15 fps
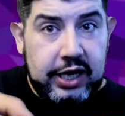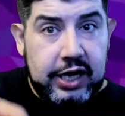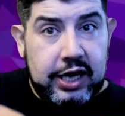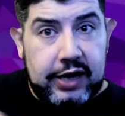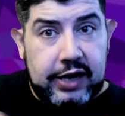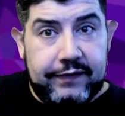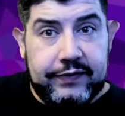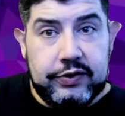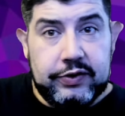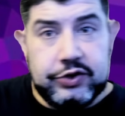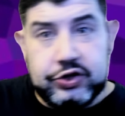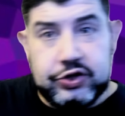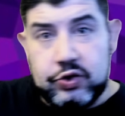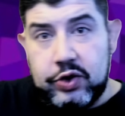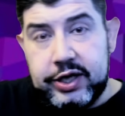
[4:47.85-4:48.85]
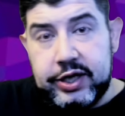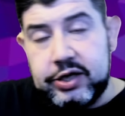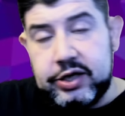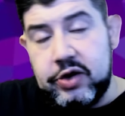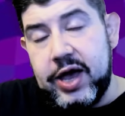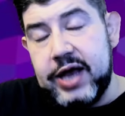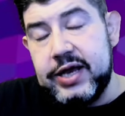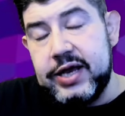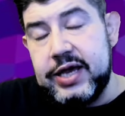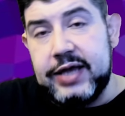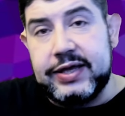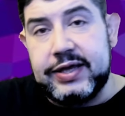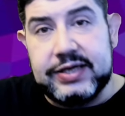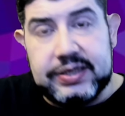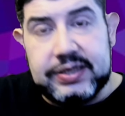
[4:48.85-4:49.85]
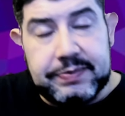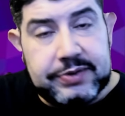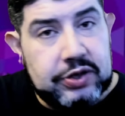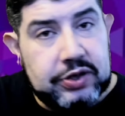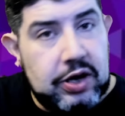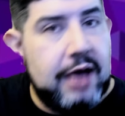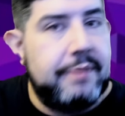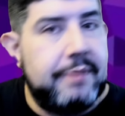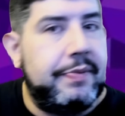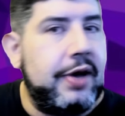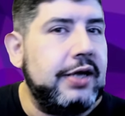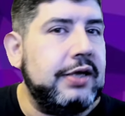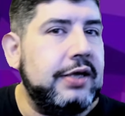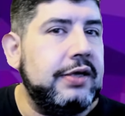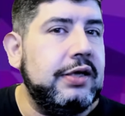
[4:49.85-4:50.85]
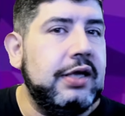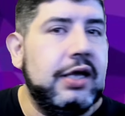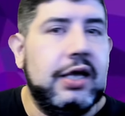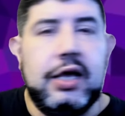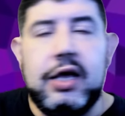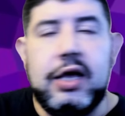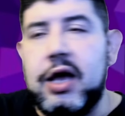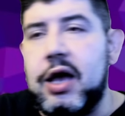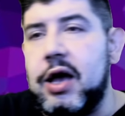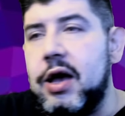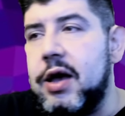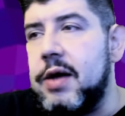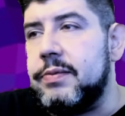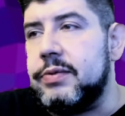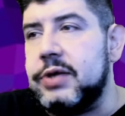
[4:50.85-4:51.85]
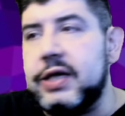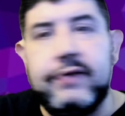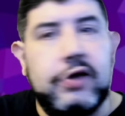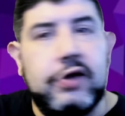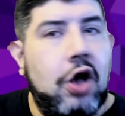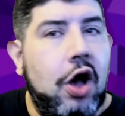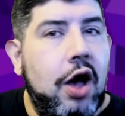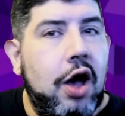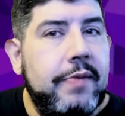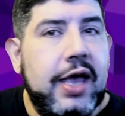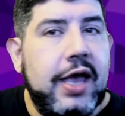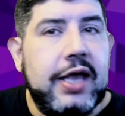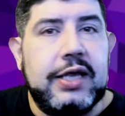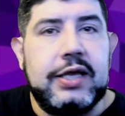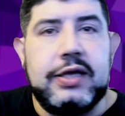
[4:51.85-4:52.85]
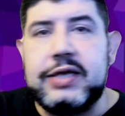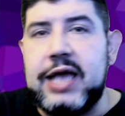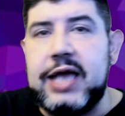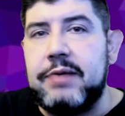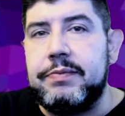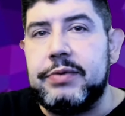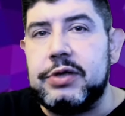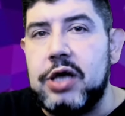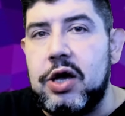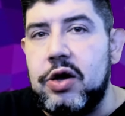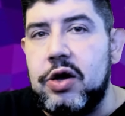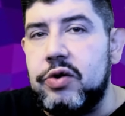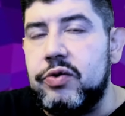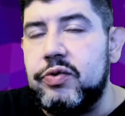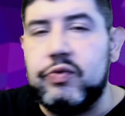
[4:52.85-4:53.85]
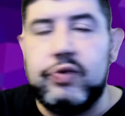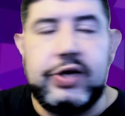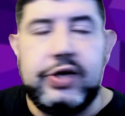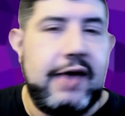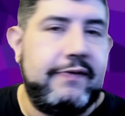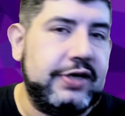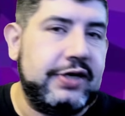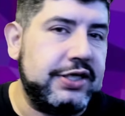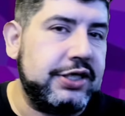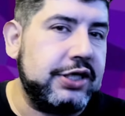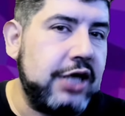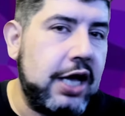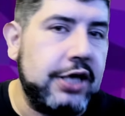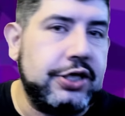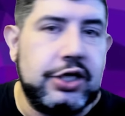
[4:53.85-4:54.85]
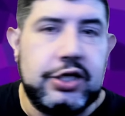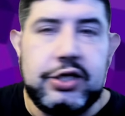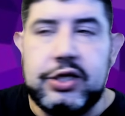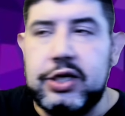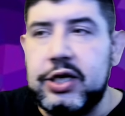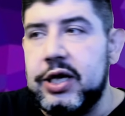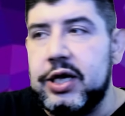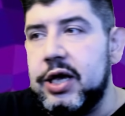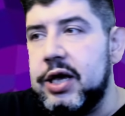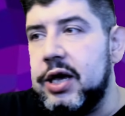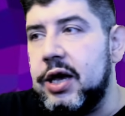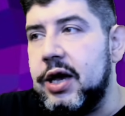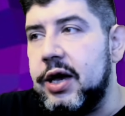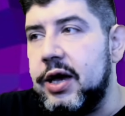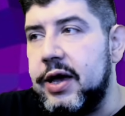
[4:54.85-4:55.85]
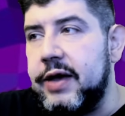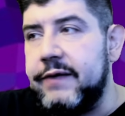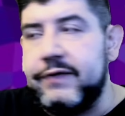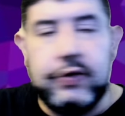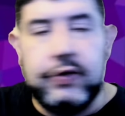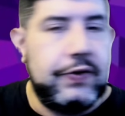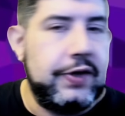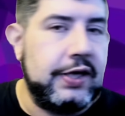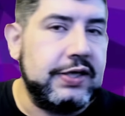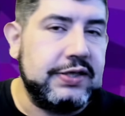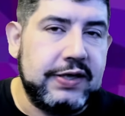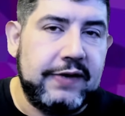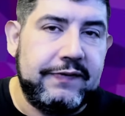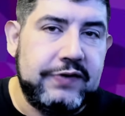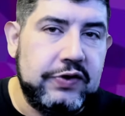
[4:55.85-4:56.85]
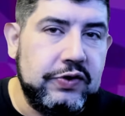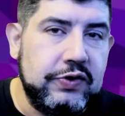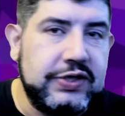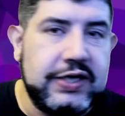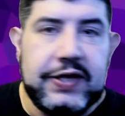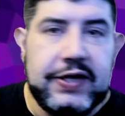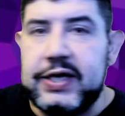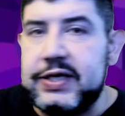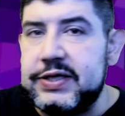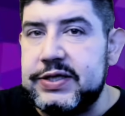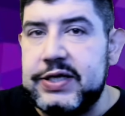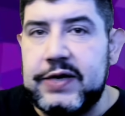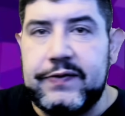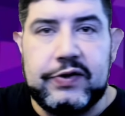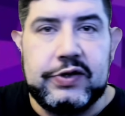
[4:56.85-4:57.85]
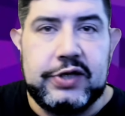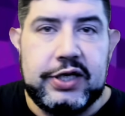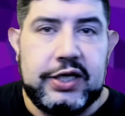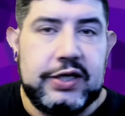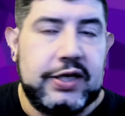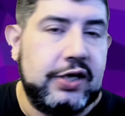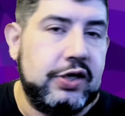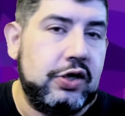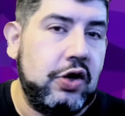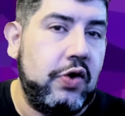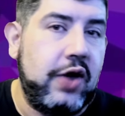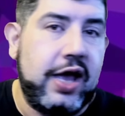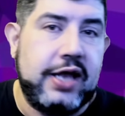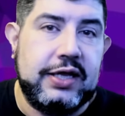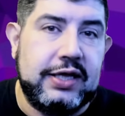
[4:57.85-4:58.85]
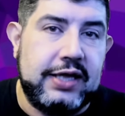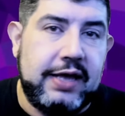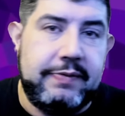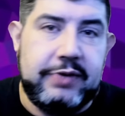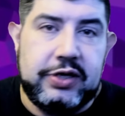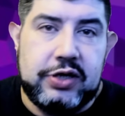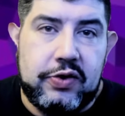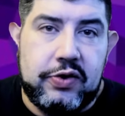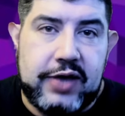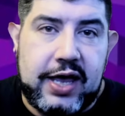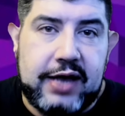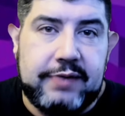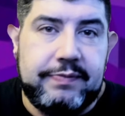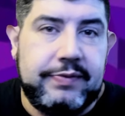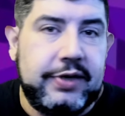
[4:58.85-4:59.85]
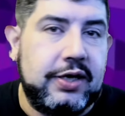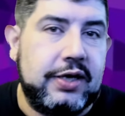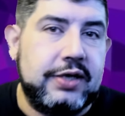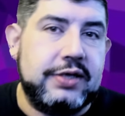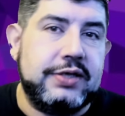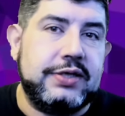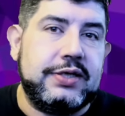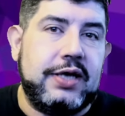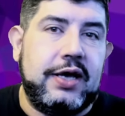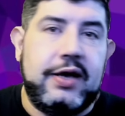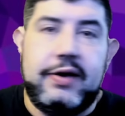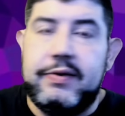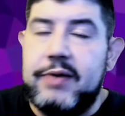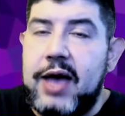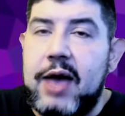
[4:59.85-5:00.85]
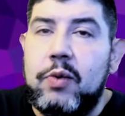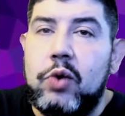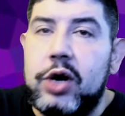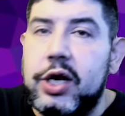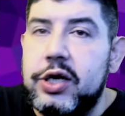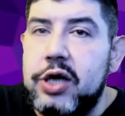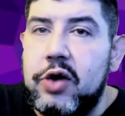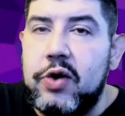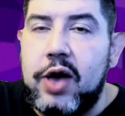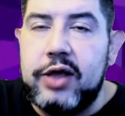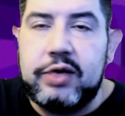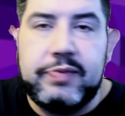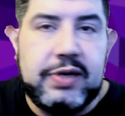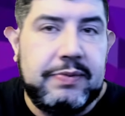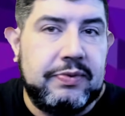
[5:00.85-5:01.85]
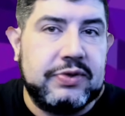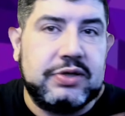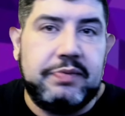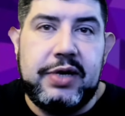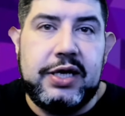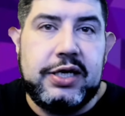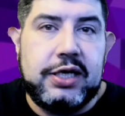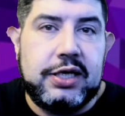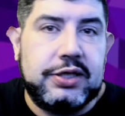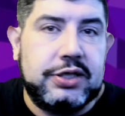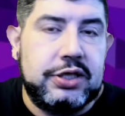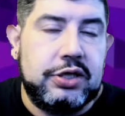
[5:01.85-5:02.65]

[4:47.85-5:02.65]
If you enjoyed it, go ahead and hit the subscribe button. Um, leave a comment down below. We can have a discussion. Uh, if you things if you see things differently, then go ahead and let me know that because uh, I want to know other people's opinions.